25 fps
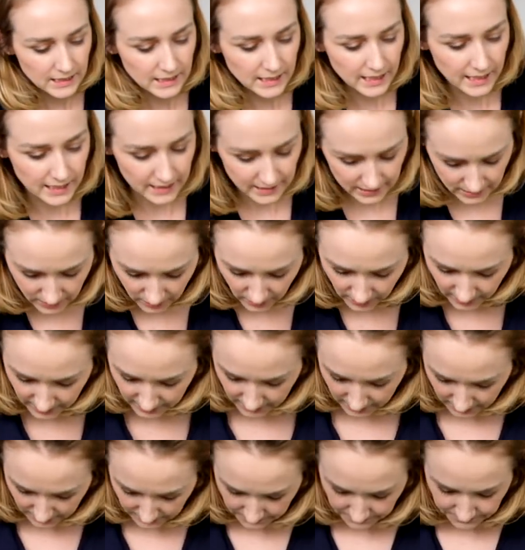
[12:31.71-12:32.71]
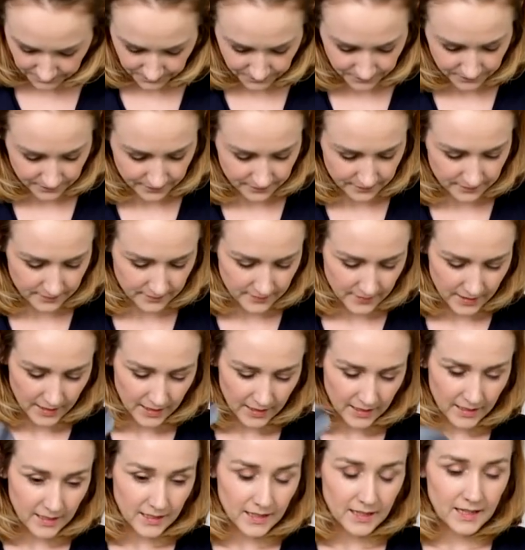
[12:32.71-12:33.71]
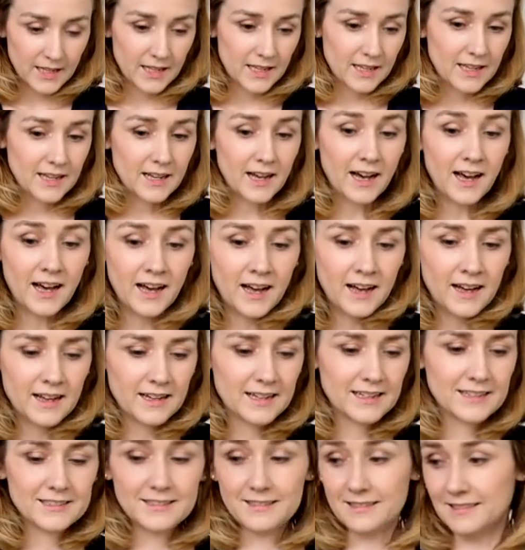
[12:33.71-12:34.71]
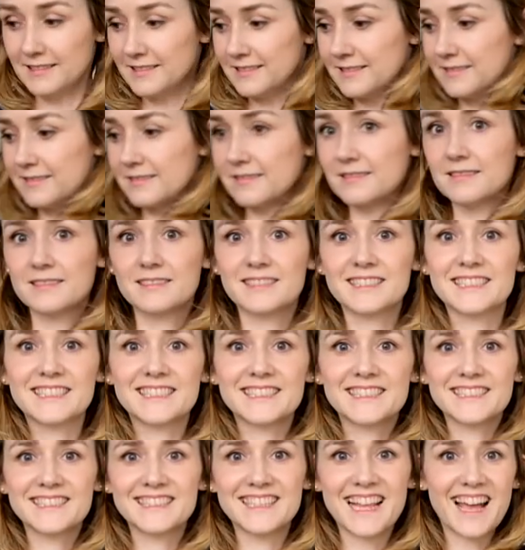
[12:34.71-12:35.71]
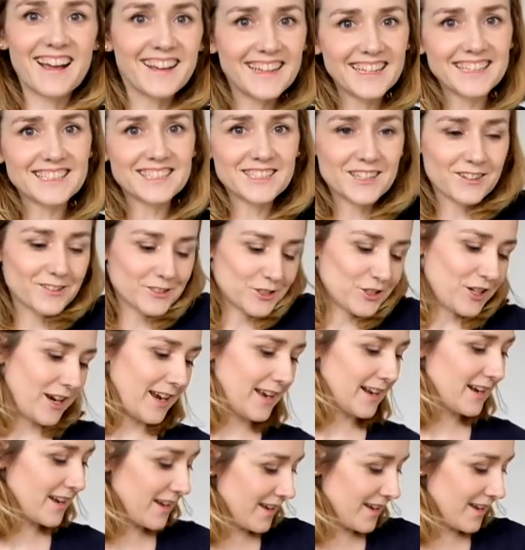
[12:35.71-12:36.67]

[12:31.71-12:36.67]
That is awesome. Ah. Now I get to go try it